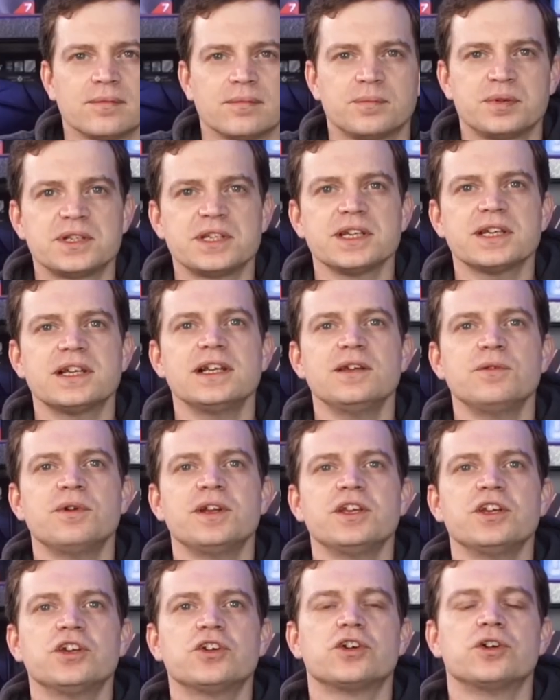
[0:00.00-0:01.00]
particularly
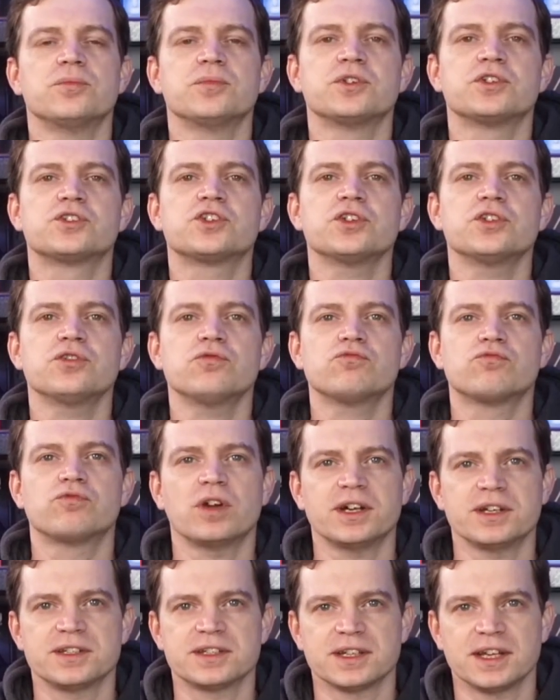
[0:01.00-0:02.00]
when you come to the
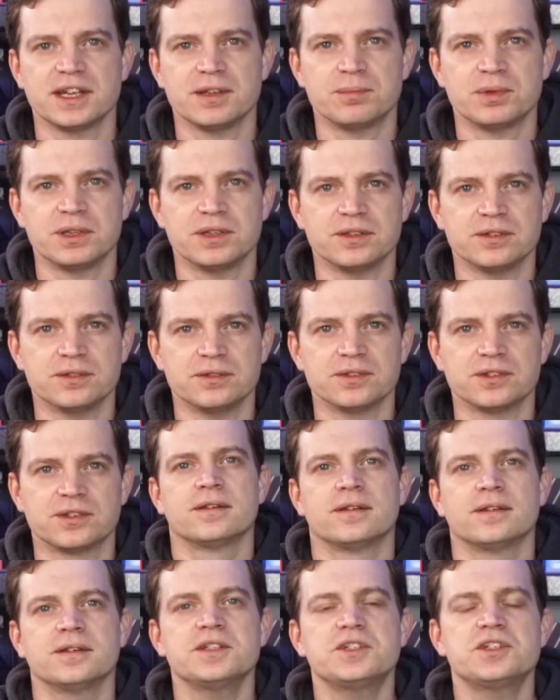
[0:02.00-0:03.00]
Ryzen APUs.
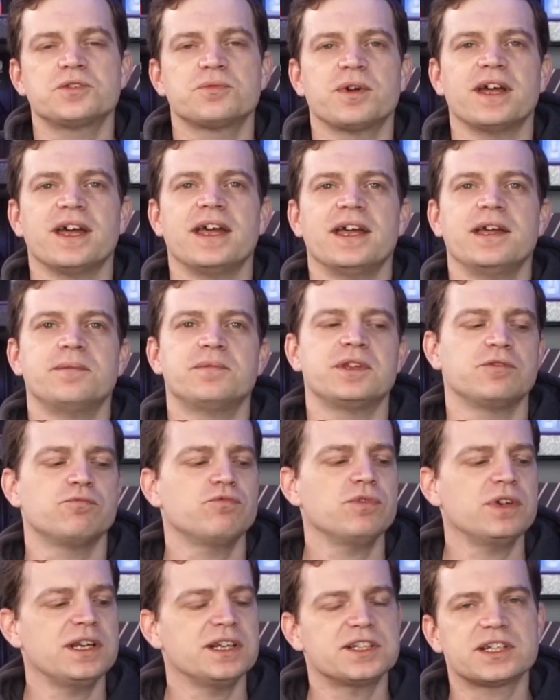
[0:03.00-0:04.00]
This is where
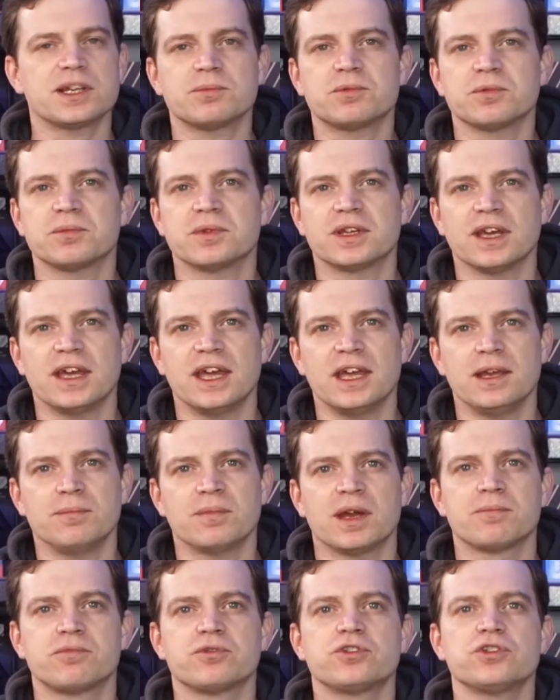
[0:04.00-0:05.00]
AMD really stepped up the
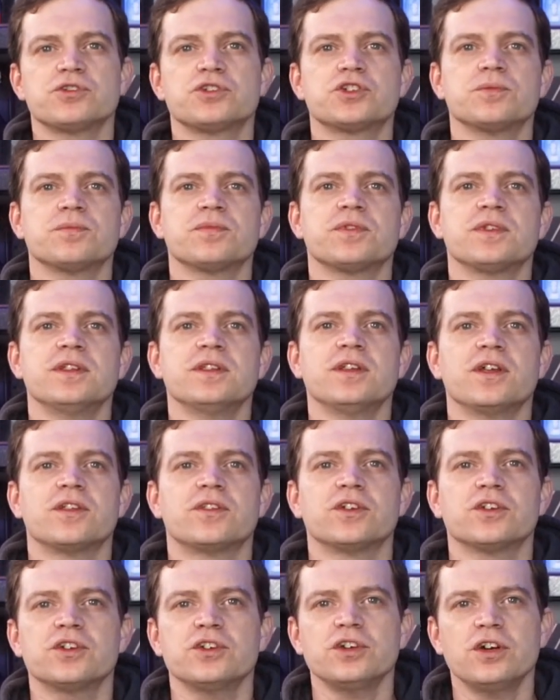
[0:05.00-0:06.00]
game and produced something
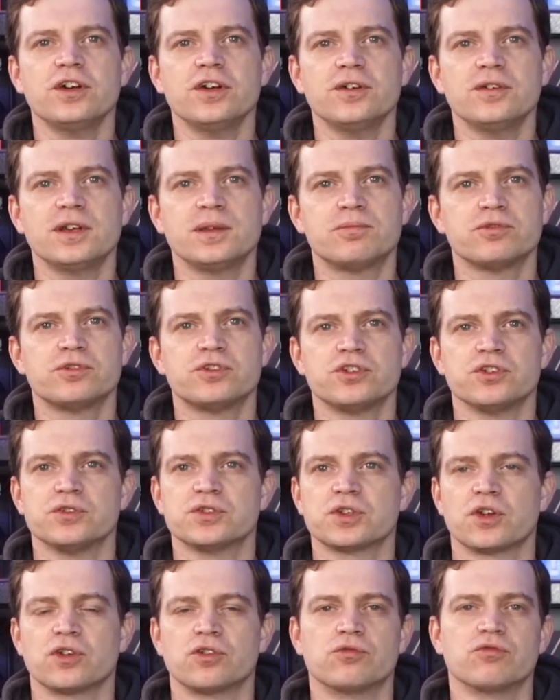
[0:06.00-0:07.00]
that can not only
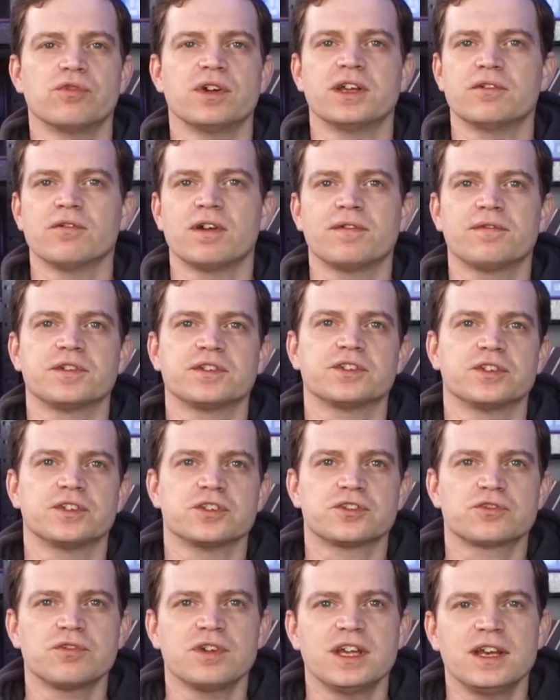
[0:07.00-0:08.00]
produce great graphics on
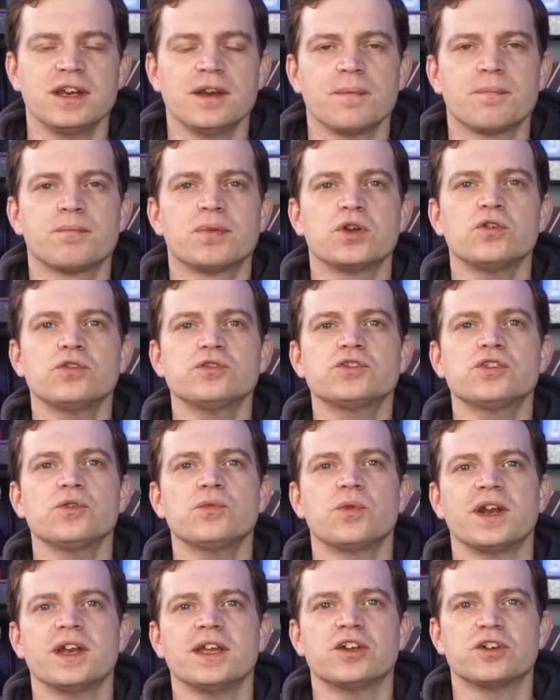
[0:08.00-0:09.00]
the screen, but also
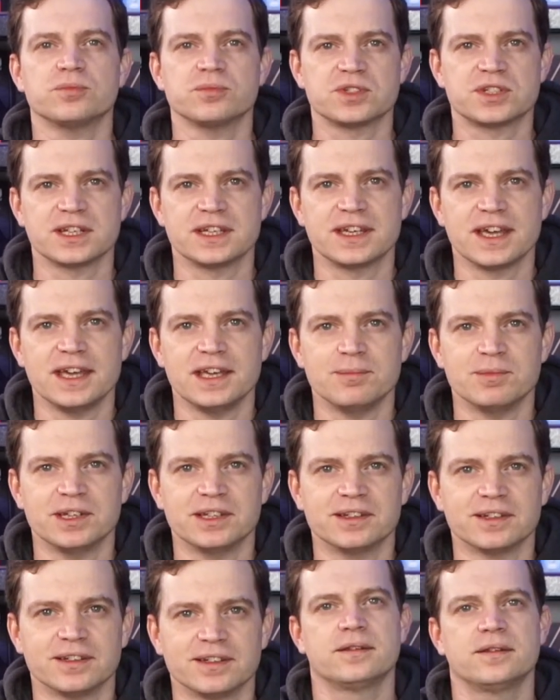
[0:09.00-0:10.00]
when it comes to
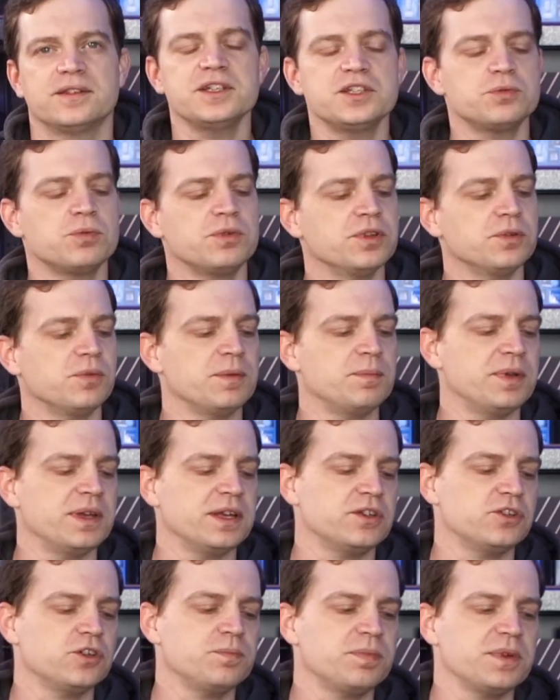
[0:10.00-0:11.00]
gaming. This one that we
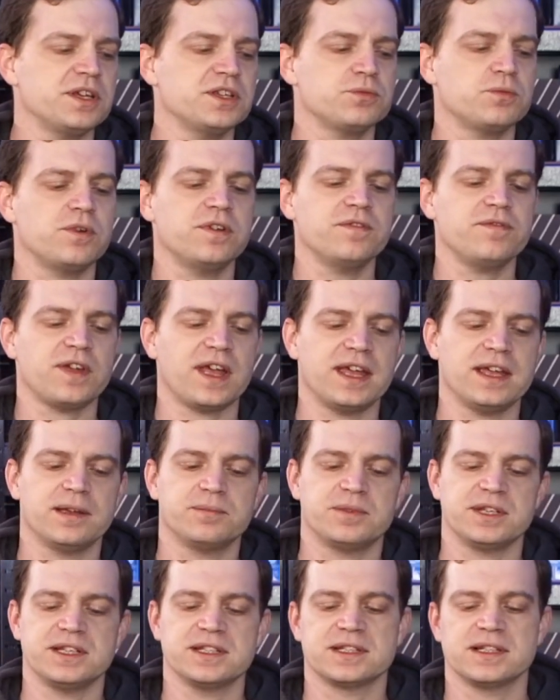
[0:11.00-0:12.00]
picked up is one of
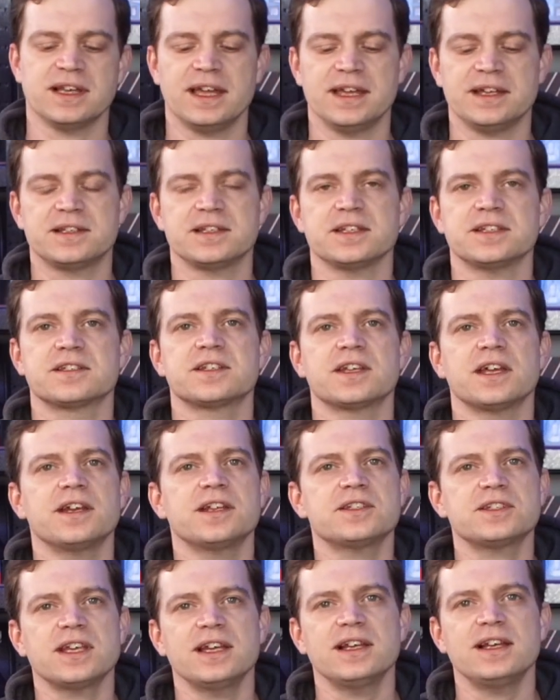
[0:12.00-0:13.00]
AMD's latest, and
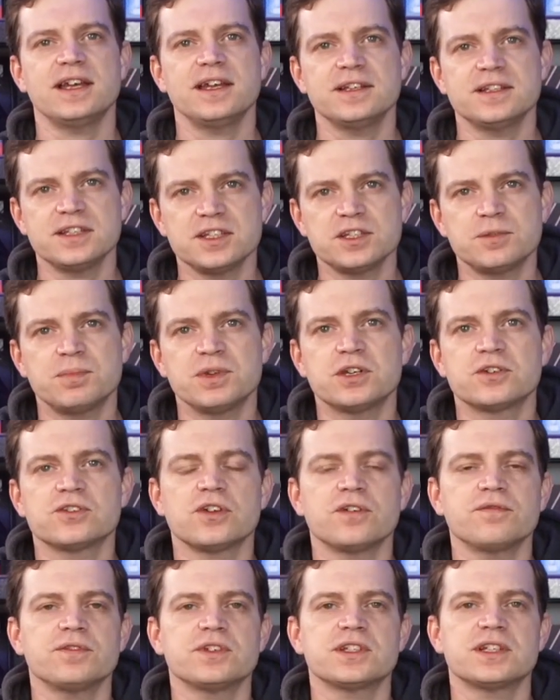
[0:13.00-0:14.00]
I say latest
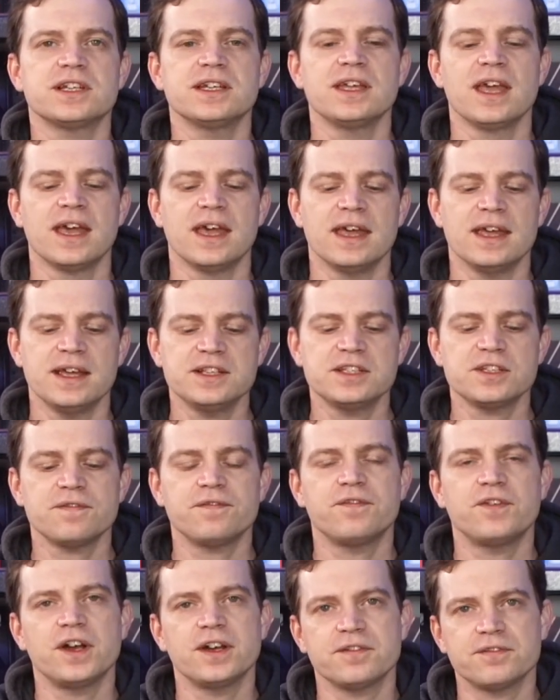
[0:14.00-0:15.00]
because obviously it's a
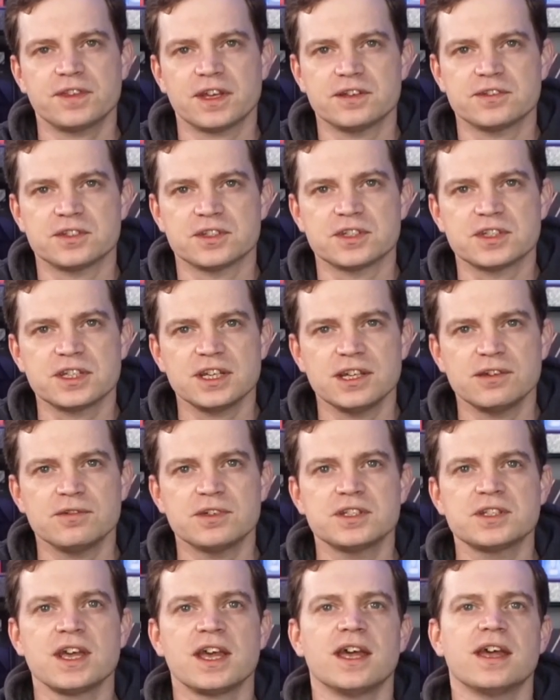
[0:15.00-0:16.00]
5000
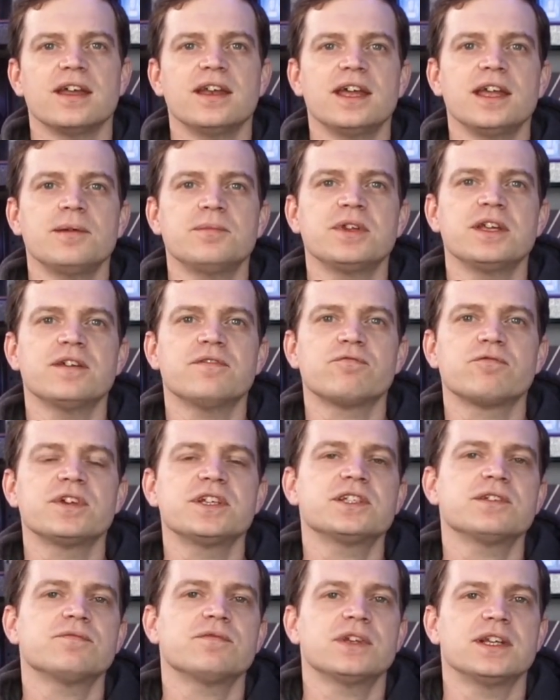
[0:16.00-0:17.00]
series and AMD have
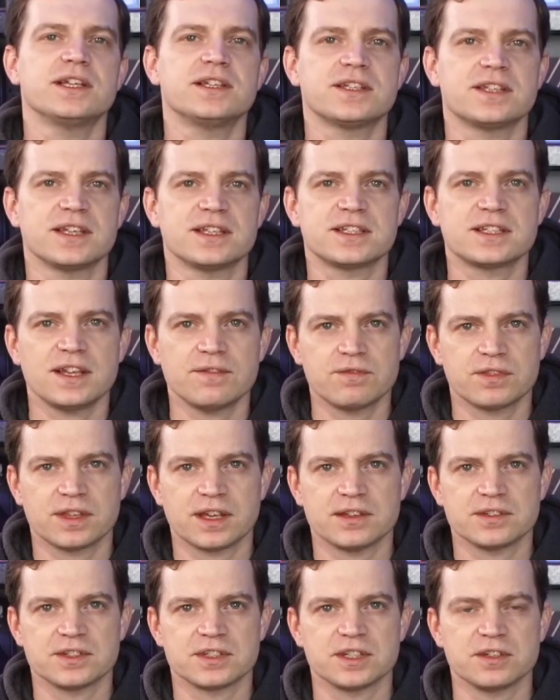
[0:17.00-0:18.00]
recently released their
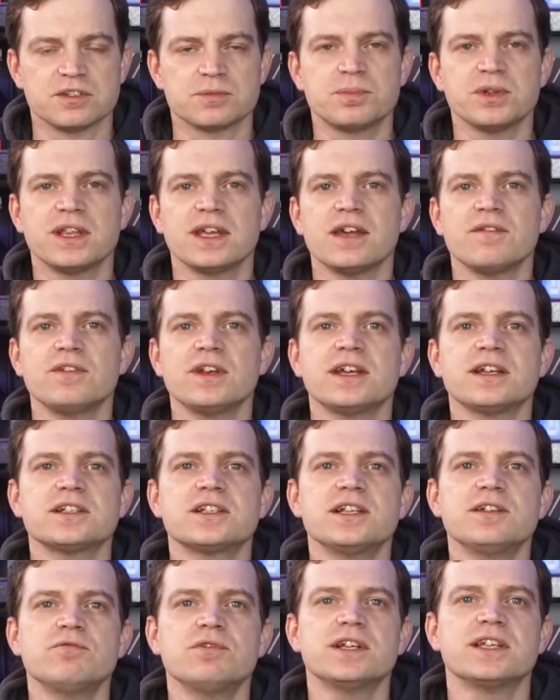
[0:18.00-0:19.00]
7000 series, but they haven't
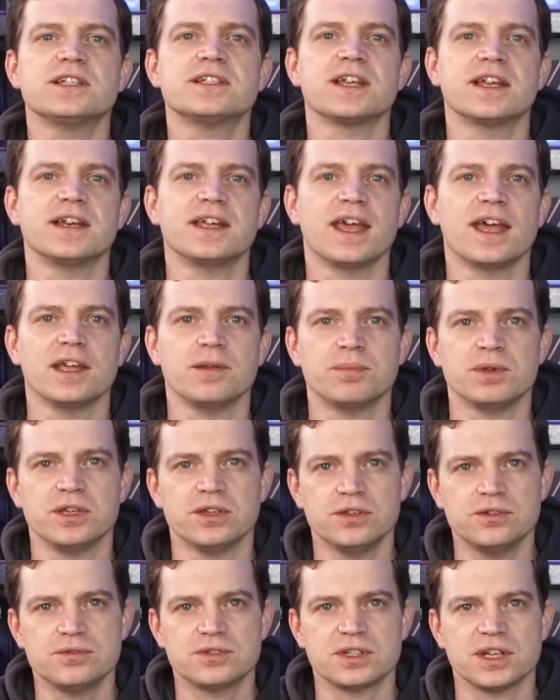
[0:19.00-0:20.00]
actually released any
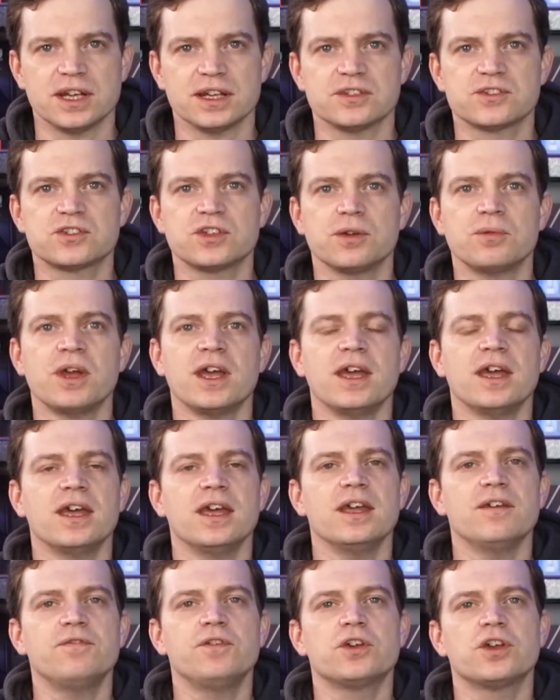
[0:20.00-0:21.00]
APUs yet. So
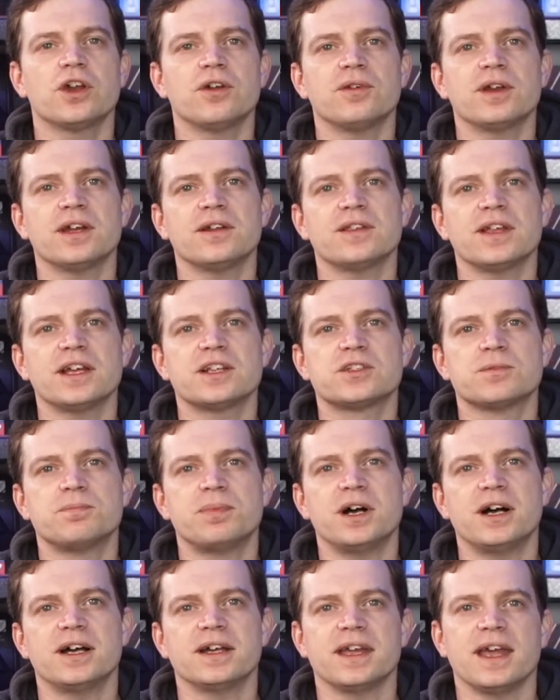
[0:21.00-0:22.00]
if you're going out there to
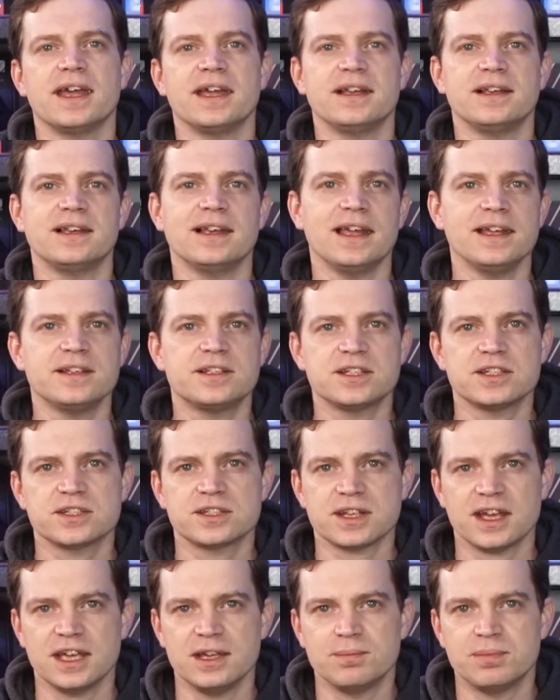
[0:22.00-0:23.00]
buy a
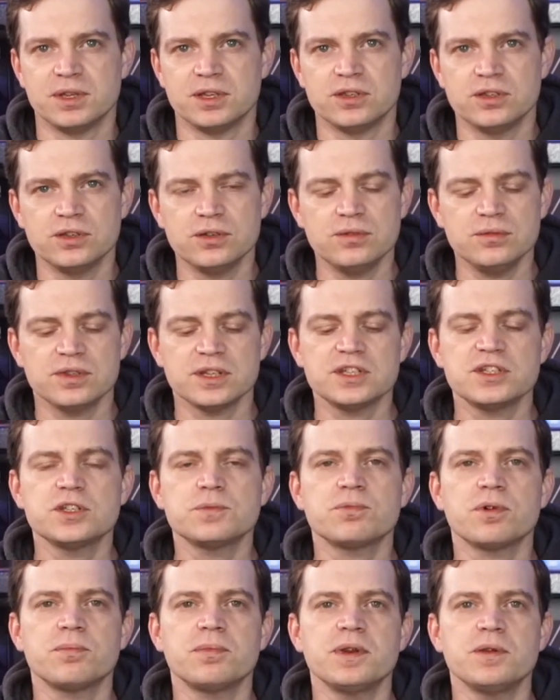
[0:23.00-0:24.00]
latest APU, this
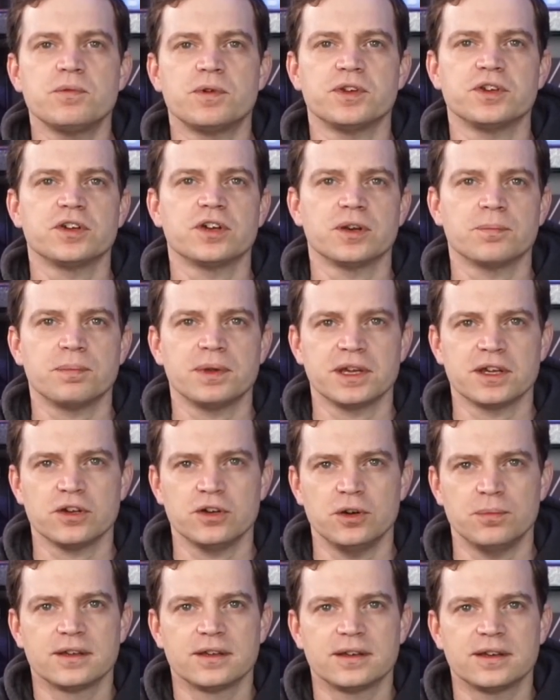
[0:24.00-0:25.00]
is probably one you're going to
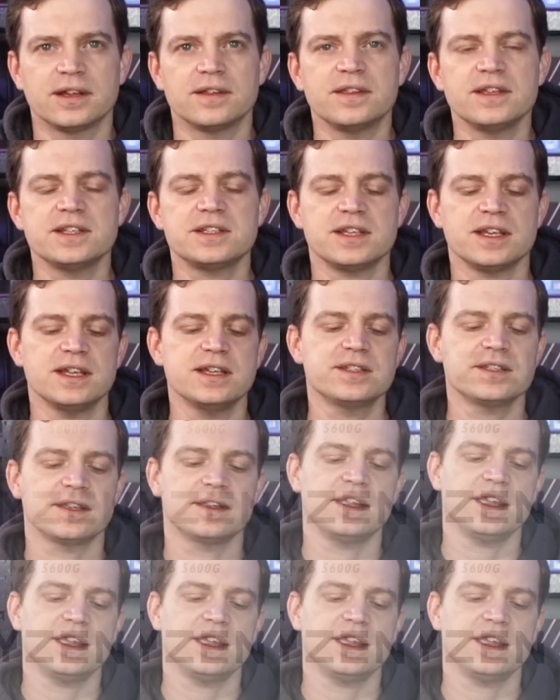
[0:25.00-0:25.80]
pick up. Now this is the